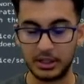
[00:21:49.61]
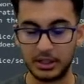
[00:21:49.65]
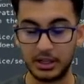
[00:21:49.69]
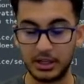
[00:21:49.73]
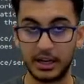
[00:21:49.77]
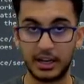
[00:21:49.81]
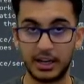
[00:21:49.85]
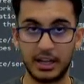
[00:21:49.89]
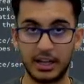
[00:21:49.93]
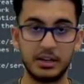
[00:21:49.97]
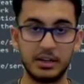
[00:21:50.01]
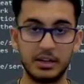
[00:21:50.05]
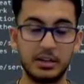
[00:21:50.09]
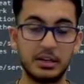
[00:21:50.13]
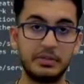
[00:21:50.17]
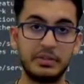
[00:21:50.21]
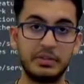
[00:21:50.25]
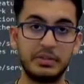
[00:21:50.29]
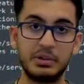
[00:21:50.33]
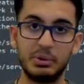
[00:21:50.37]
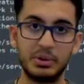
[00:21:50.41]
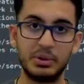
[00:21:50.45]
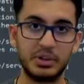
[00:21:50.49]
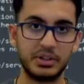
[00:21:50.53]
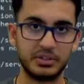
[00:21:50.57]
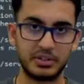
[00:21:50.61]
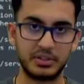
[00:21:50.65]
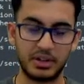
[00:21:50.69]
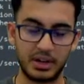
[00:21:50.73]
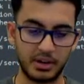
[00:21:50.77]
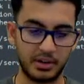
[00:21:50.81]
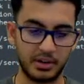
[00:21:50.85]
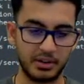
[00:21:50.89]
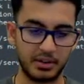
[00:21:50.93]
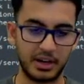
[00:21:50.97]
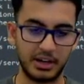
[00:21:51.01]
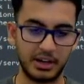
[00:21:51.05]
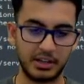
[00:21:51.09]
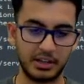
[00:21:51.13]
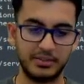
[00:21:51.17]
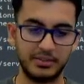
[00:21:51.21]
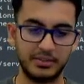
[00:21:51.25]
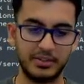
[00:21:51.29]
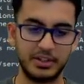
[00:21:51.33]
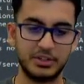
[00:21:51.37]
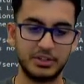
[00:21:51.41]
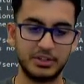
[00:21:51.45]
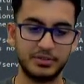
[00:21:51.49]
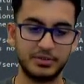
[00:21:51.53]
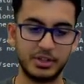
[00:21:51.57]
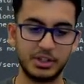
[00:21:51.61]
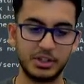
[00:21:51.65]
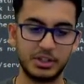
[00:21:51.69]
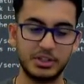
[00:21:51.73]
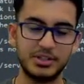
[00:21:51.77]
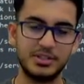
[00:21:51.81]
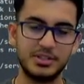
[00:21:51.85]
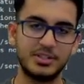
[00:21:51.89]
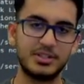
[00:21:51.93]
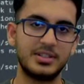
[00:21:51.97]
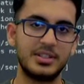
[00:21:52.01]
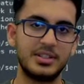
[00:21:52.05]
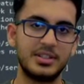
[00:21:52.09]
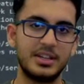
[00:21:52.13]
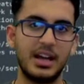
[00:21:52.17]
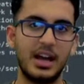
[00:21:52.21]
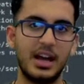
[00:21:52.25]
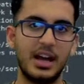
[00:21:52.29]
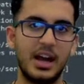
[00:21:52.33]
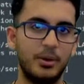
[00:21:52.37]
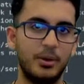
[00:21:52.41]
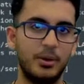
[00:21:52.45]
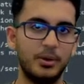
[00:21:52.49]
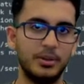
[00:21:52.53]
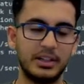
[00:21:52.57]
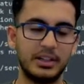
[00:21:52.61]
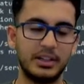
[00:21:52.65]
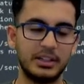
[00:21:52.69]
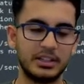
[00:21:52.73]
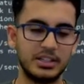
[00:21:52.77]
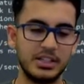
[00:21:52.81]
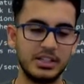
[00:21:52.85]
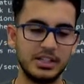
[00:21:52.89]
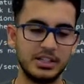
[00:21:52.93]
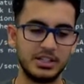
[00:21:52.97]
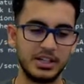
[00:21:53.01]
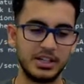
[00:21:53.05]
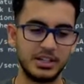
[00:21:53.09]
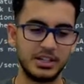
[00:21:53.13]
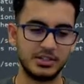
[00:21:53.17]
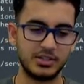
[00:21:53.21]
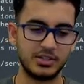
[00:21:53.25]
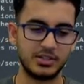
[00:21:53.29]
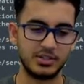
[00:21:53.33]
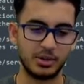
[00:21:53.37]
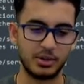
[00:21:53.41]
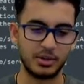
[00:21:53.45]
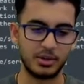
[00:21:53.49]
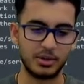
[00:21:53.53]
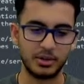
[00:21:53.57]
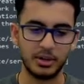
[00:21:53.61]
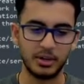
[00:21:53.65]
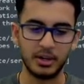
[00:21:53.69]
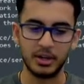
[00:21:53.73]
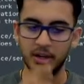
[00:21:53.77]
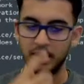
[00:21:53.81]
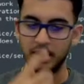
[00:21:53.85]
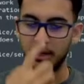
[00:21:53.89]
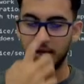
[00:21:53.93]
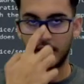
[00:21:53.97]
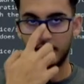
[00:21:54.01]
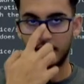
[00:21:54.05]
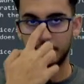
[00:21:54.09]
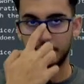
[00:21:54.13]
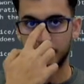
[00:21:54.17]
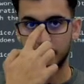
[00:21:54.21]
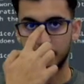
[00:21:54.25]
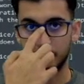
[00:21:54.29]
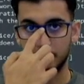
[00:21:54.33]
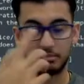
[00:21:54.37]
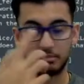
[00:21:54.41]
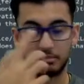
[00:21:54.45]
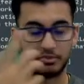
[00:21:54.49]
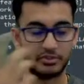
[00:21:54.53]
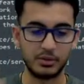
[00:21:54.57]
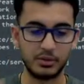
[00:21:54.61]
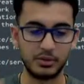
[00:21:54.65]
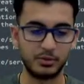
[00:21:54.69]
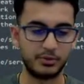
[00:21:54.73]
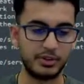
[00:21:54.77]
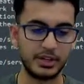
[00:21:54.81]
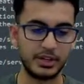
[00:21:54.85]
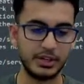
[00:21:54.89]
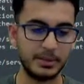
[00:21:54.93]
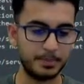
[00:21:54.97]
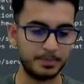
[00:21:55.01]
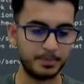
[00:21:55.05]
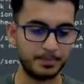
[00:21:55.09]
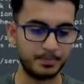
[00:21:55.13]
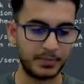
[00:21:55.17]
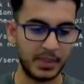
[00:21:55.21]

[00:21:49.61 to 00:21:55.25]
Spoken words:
Again, if you want to try other activation functions, see how it actually changes your outcome, feel free.